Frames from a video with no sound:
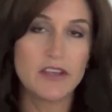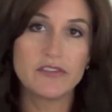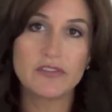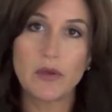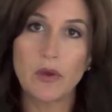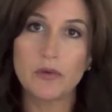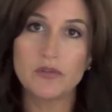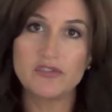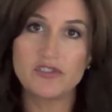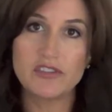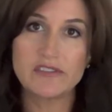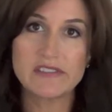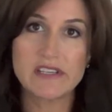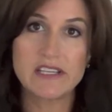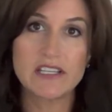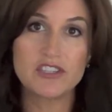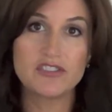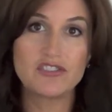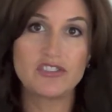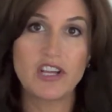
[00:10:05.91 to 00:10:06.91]
So I was just
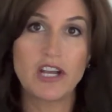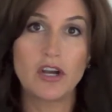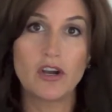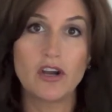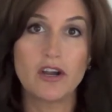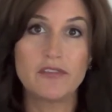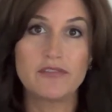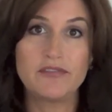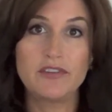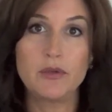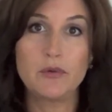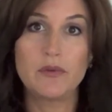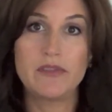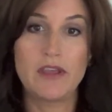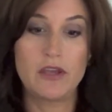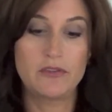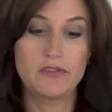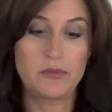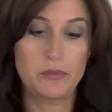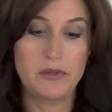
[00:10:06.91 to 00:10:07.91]
going to share a few of
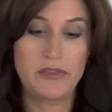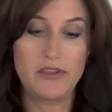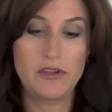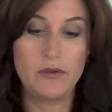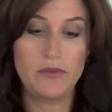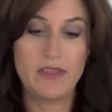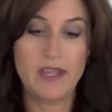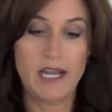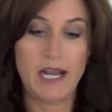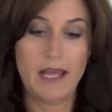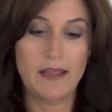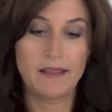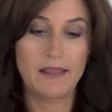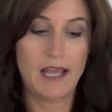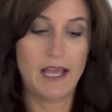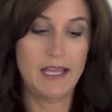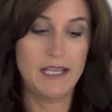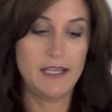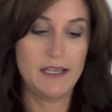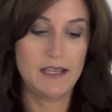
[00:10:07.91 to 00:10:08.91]
those with you that I
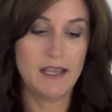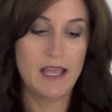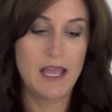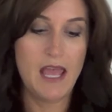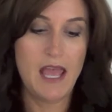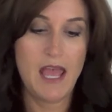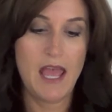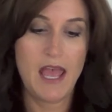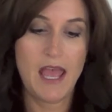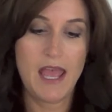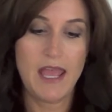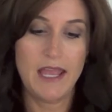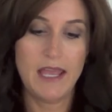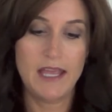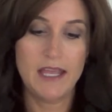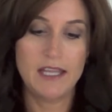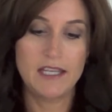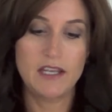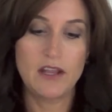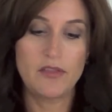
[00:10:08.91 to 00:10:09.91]
like.
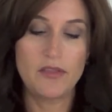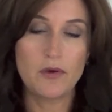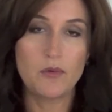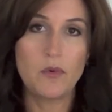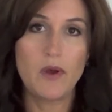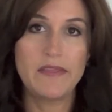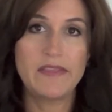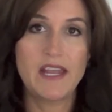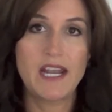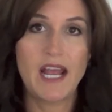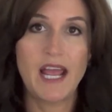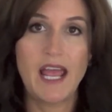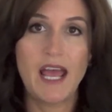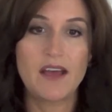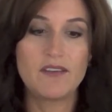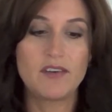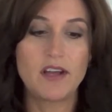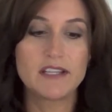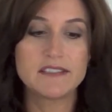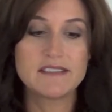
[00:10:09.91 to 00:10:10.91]
And the one that I
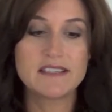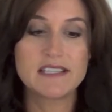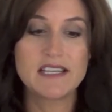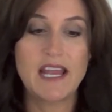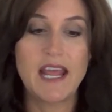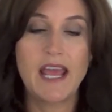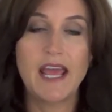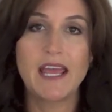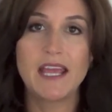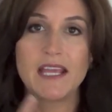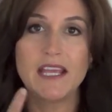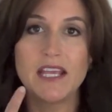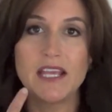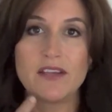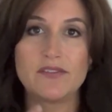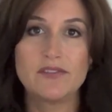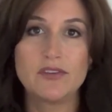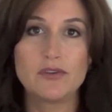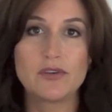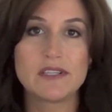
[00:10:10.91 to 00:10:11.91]
have on today,
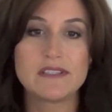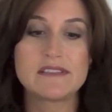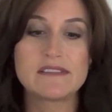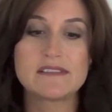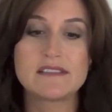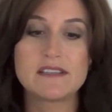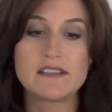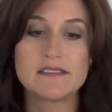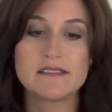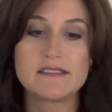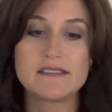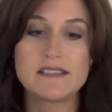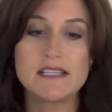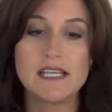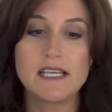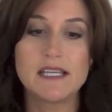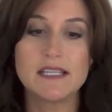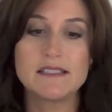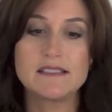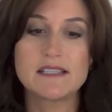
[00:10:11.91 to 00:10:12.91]
if you can still
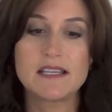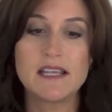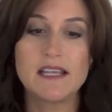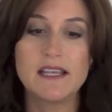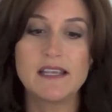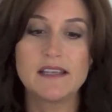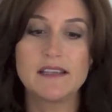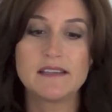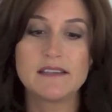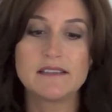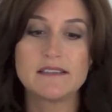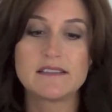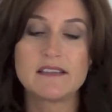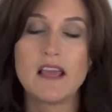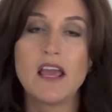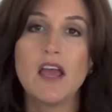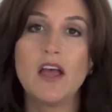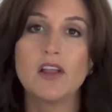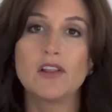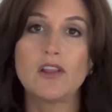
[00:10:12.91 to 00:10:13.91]
see it, is
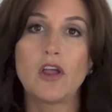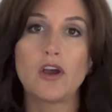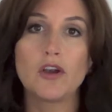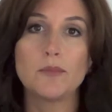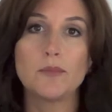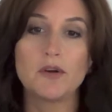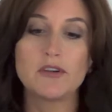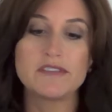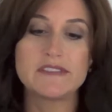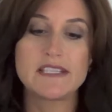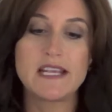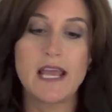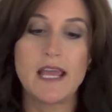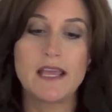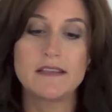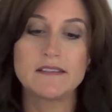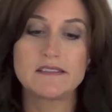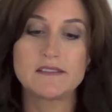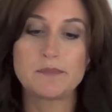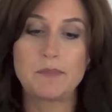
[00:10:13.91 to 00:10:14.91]
Laura
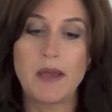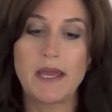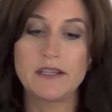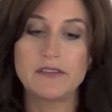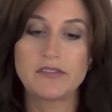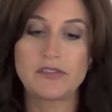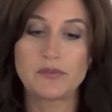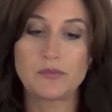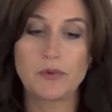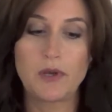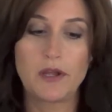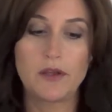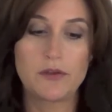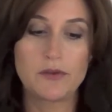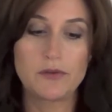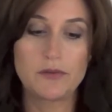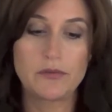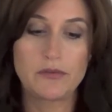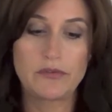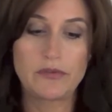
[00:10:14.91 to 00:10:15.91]
Mercier Spiced
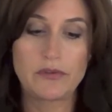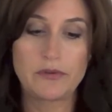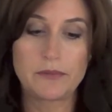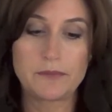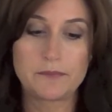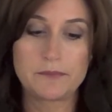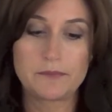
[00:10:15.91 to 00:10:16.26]
Rose.